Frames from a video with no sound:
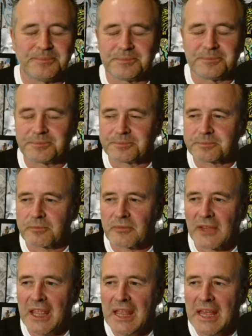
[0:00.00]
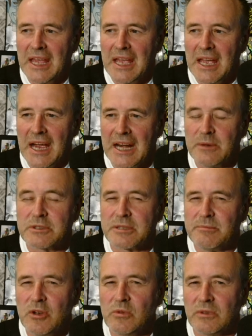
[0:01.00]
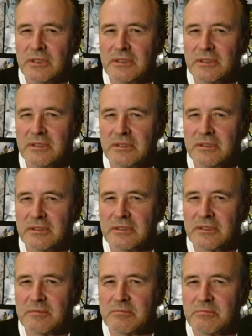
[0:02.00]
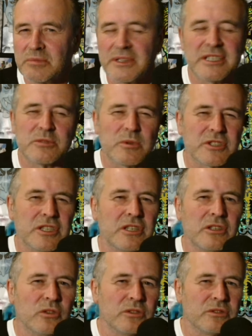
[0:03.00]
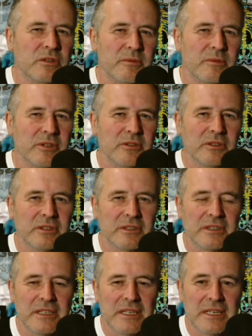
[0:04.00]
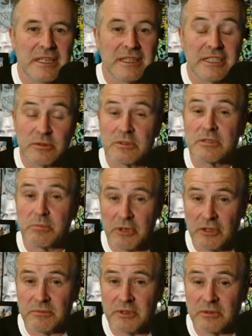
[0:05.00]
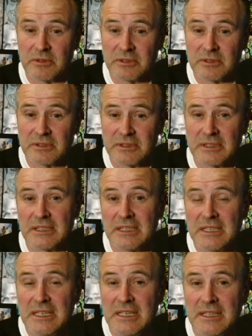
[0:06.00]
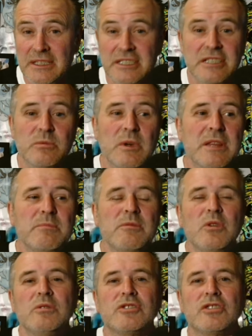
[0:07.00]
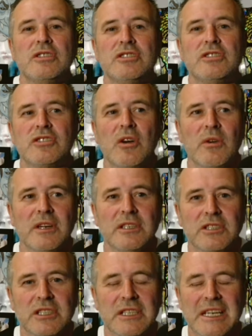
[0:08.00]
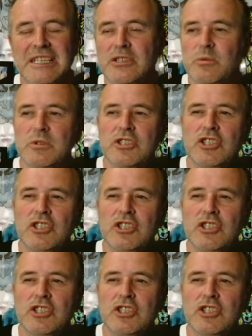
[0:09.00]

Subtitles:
I can tell you what happened and why this subject's come up. I was looking through the window the other night and something caught my attention. And it was the moon.